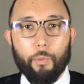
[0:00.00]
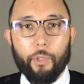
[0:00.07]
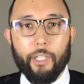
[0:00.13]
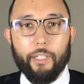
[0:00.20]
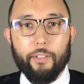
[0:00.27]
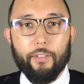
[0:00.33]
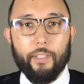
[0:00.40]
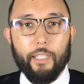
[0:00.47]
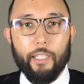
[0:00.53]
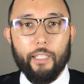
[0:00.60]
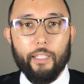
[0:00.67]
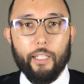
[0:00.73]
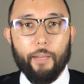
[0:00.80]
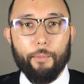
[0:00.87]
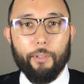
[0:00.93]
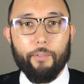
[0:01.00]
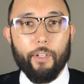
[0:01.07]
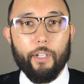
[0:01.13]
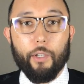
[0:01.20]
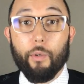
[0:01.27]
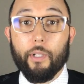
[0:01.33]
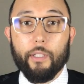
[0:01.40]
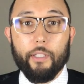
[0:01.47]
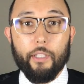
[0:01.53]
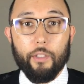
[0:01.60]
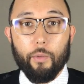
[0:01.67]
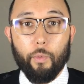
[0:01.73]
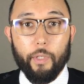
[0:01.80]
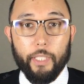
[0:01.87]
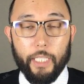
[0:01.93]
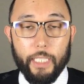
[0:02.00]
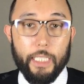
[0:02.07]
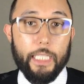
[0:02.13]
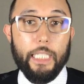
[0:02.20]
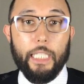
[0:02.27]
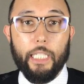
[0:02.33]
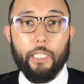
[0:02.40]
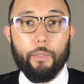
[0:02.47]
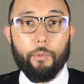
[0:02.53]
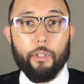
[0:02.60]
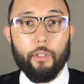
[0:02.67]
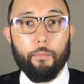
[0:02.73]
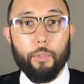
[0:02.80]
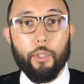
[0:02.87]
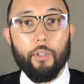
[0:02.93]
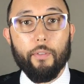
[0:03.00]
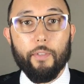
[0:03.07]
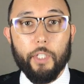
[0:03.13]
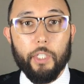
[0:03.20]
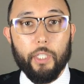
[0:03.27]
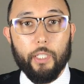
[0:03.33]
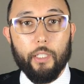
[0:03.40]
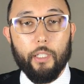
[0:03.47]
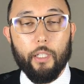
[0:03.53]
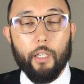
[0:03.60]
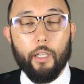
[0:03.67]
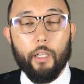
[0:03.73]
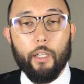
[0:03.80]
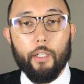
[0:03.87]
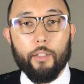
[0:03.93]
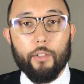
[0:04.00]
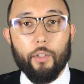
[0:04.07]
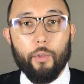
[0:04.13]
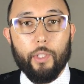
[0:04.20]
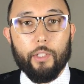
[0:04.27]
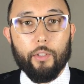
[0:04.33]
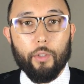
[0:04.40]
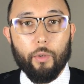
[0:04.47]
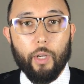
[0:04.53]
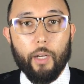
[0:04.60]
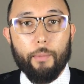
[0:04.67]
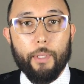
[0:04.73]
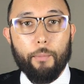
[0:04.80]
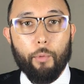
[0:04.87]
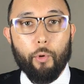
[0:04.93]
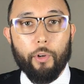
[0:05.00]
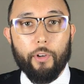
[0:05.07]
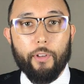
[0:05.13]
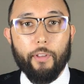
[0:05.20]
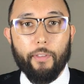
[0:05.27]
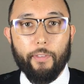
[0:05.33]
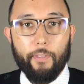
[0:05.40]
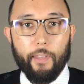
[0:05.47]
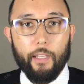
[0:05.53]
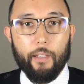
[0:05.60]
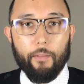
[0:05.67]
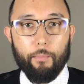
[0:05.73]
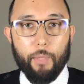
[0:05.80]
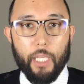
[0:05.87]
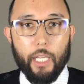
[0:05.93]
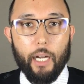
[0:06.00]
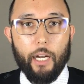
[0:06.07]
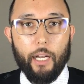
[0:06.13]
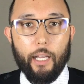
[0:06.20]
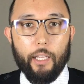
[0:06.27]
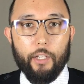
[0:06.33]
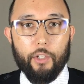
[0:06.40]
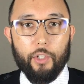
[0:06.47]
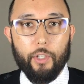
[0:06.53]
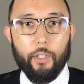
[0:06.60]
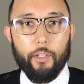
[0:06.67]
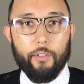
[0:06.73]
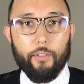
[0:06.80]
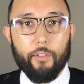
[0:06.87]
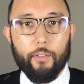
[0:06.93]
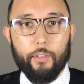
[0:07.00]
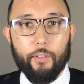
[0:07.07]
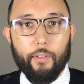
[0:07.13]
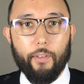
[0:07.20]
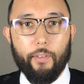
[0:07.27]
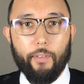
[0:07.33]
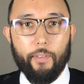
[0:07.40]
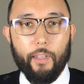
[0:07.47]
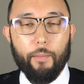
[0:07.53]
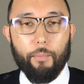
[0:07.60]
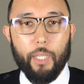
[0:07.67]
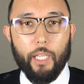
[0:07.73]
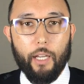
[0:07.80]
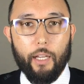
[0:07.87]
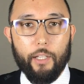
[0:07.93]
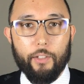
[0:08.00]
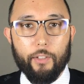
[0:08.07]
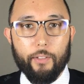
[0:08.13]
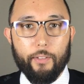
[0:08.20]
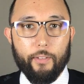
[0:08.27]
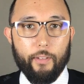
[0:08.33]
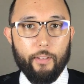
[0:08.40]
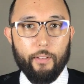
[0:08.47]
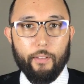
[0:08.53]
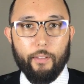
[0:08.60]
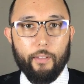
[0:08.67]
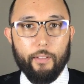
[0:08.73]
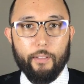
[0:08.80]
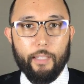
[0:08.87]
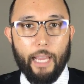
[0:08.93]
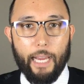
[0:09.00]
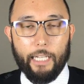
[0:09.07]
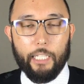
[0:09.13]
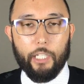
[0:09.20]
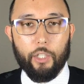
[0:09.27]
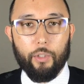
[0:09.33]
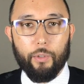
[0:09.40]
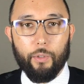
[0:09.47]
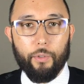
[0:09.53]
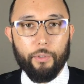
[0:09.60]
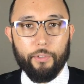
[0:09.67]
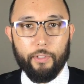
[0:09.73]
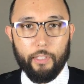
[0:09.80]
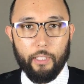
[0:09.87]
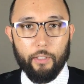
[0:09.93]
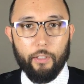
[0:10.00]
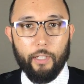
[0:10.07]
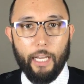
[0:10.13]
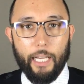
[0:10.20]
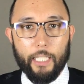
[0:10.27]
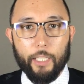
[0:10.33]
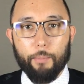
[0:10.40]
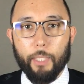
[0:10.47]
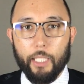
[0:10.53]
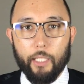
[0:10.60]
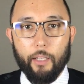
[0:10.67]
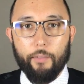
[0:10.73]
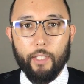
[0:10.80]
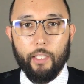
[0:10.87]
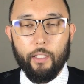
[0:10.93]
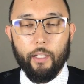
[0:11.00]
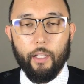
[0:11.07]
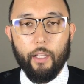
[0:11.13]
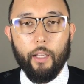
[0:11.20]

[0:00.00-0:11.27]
we're going to see coming very quickly in 2018 with computer vision. So it's incredibly important to think beyond just think beyond just the tactical skill aspect of it